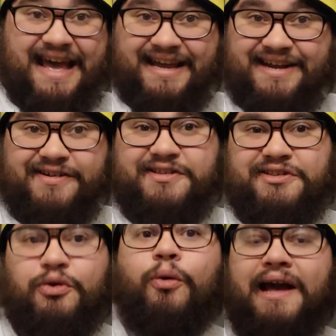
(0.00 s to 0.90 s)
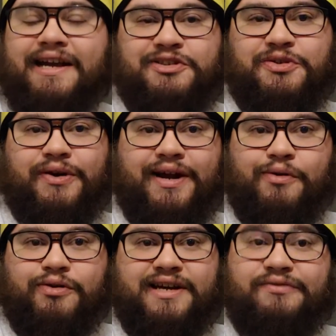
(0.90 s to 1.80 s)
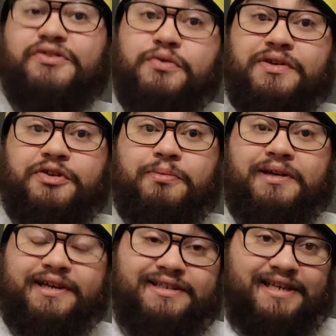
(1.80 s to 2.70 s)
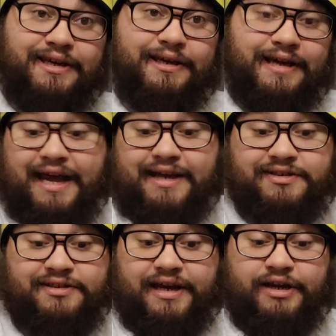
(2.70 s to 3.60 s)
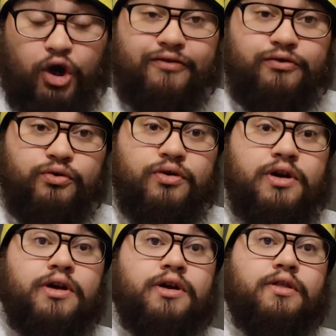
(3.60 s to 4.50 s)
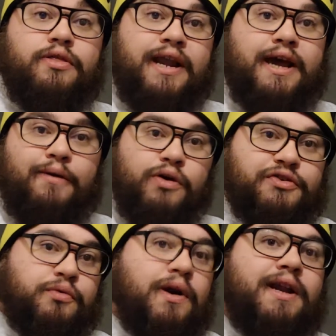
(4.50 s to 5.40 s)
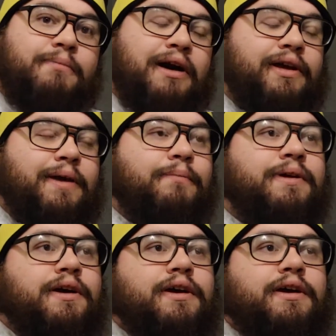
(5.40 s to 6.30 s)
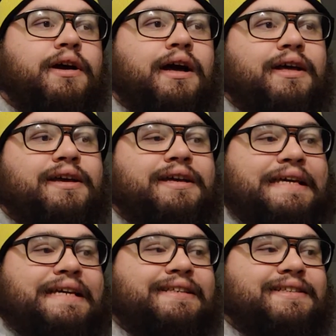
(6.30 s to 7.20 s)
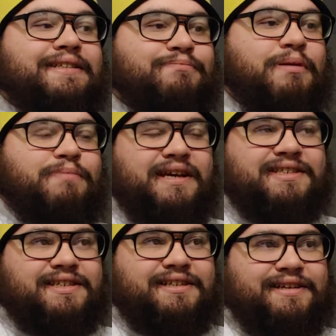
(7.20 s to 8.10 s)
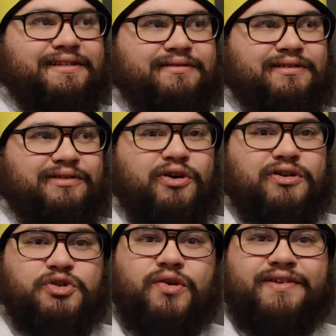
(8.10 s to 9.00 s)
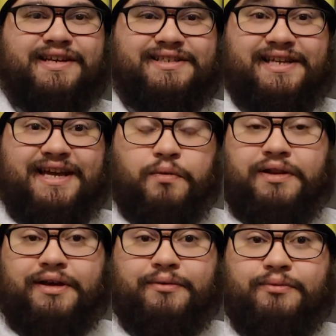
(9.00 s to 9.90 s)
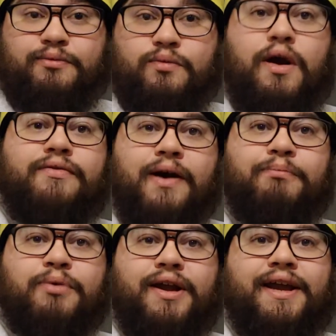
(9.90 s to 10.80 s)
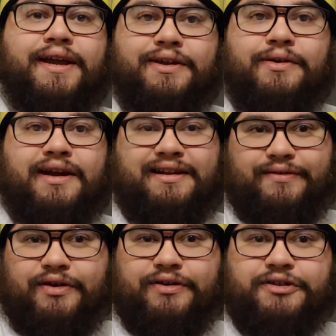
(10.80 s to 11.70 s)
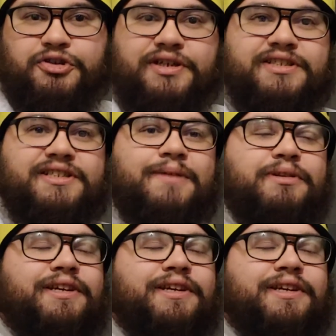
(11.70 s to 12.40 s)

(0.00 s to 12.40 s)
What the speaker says: character's whole backstory I won't dive too into because he has a novel that I want to write about him. But basically, the long and short of it is he had a really rough upbringing, kind of living on the streets type of